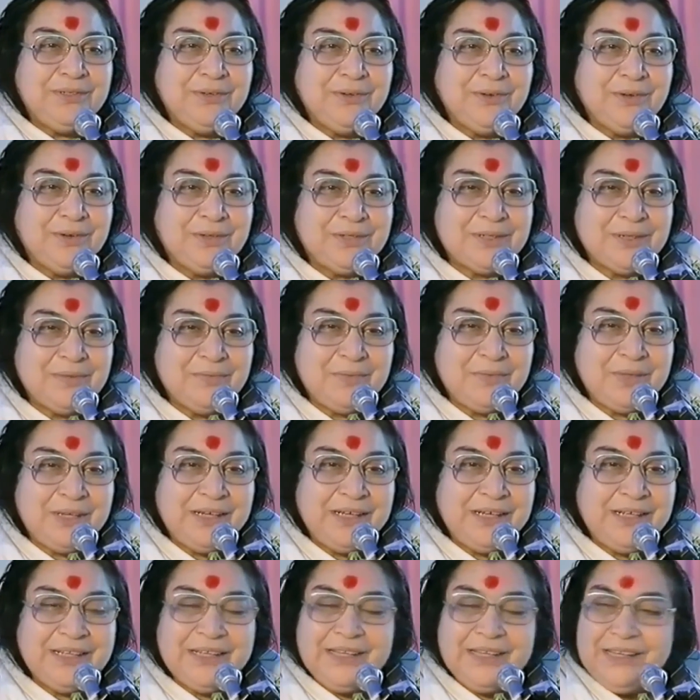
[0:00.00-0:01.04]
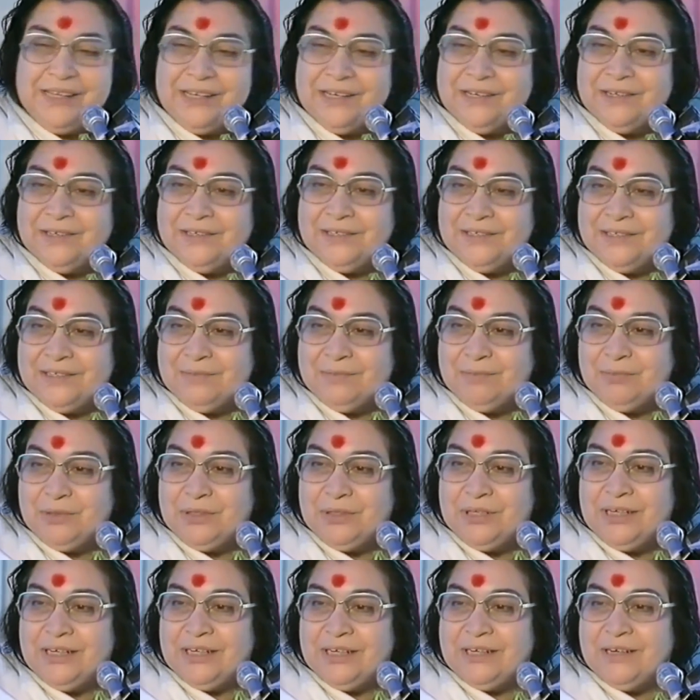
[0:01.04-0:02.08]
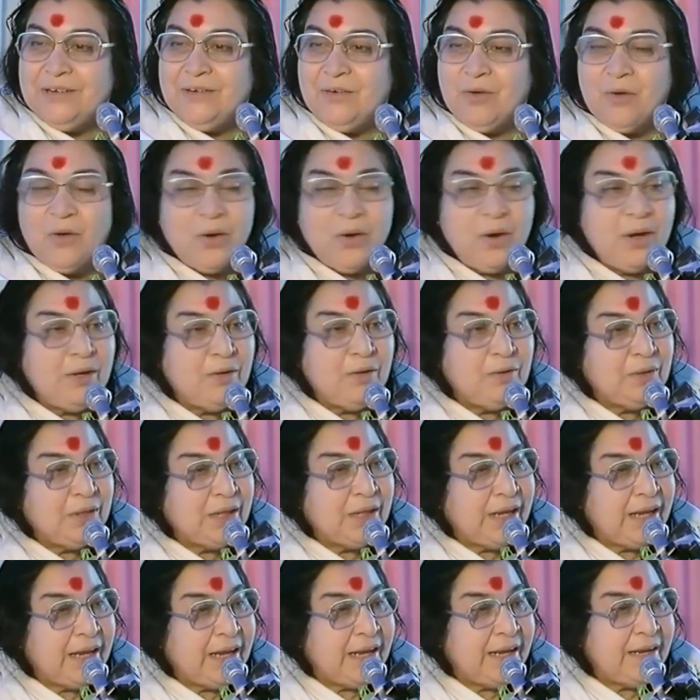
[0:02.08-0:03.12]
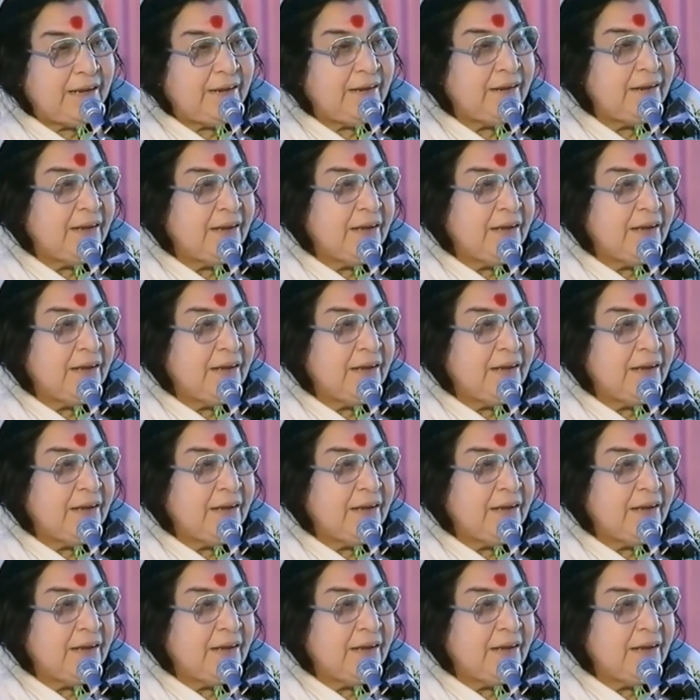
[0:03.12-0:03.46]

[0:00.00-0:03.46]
or something in the ears, putting little oil on the head.